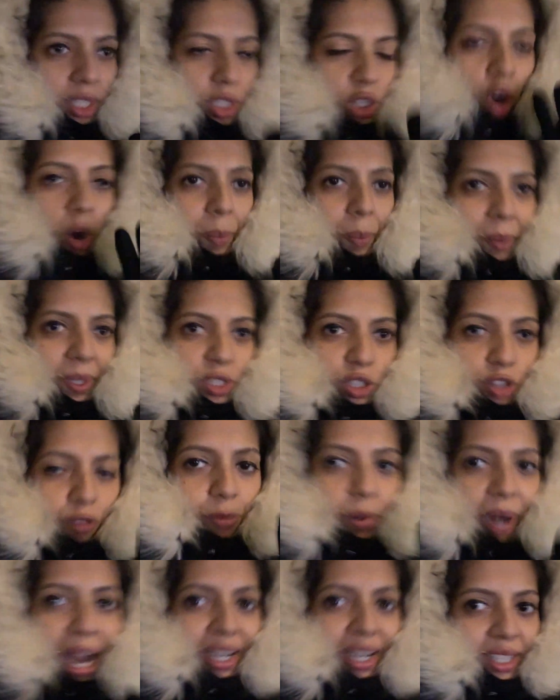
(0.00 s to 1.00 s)
copies of
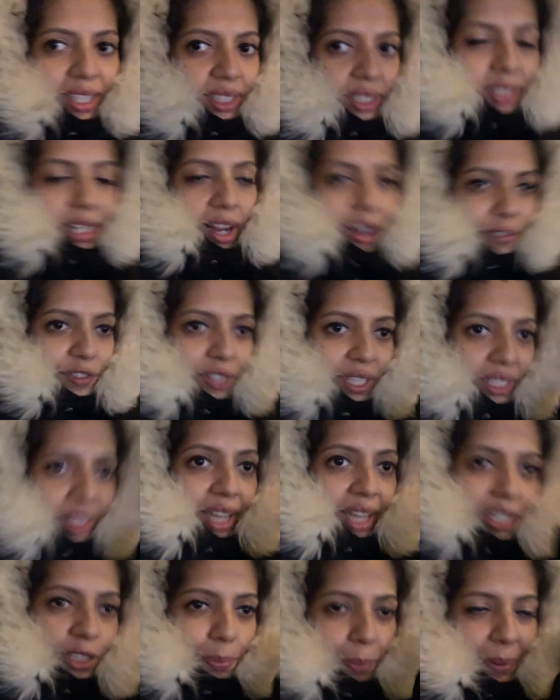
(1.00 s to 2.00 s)
branded stuff, then
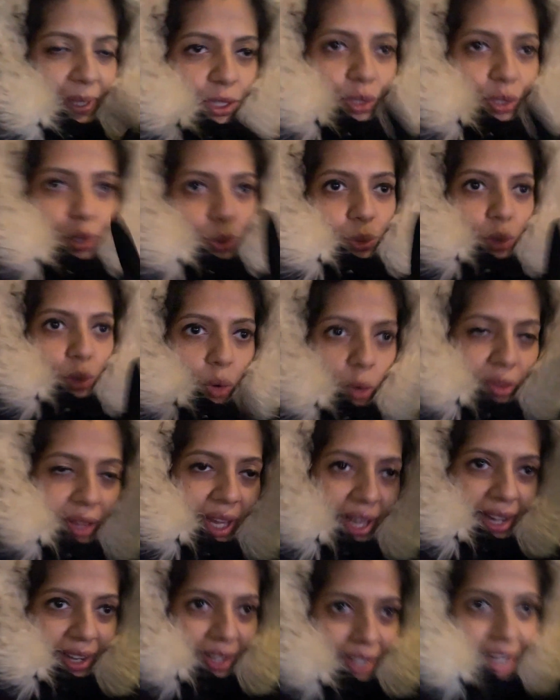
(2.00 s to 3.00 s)
yes, please do go
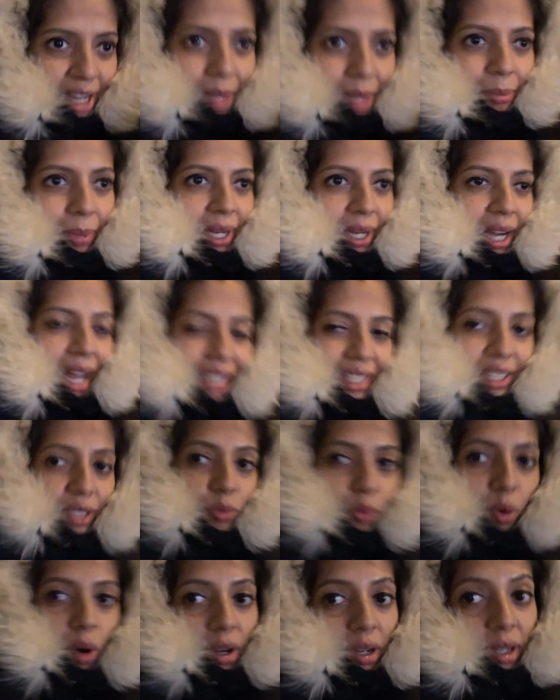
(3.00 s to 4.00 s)
there. But I didn't
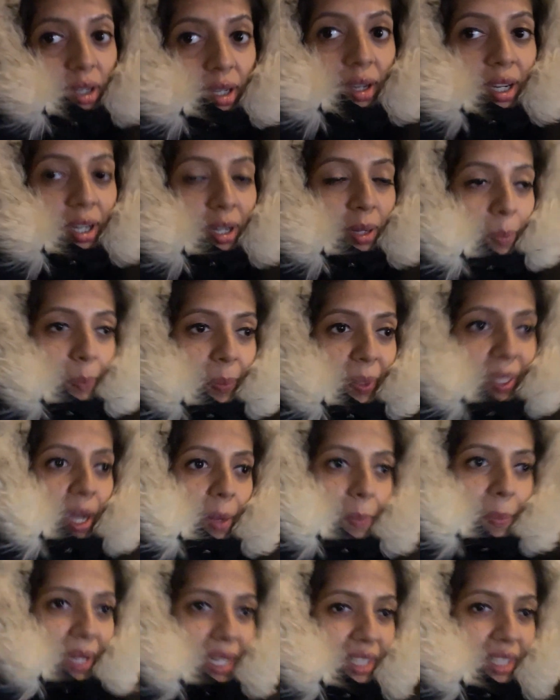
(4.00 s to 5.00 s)
want to pick
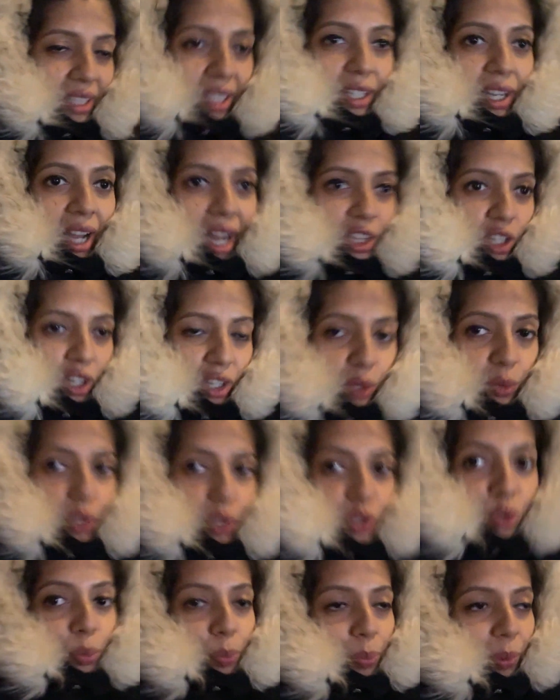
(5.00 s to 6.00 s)
up anything. I thought it was
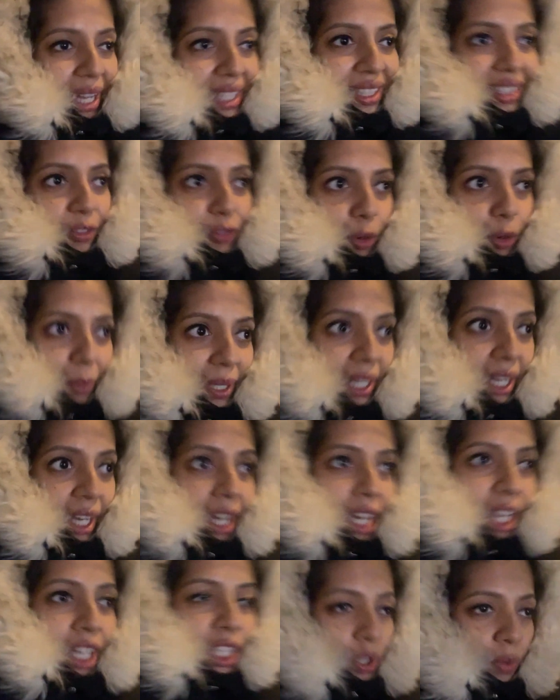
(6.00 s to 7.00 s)
too pricey for me.
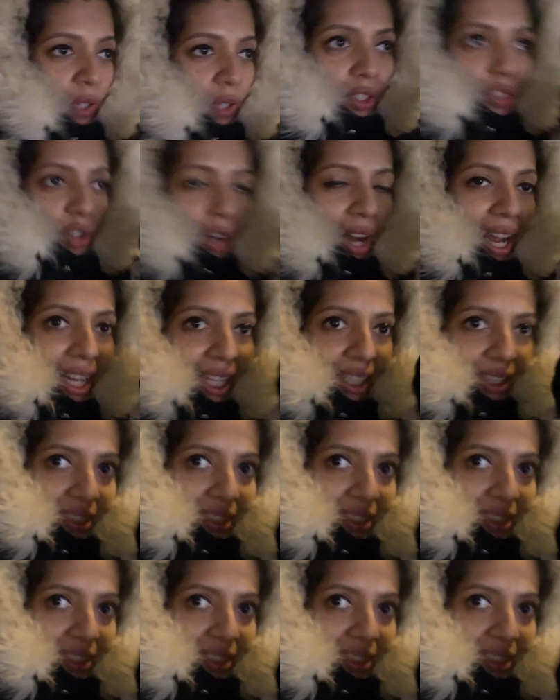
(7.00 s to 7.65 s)
So we are trying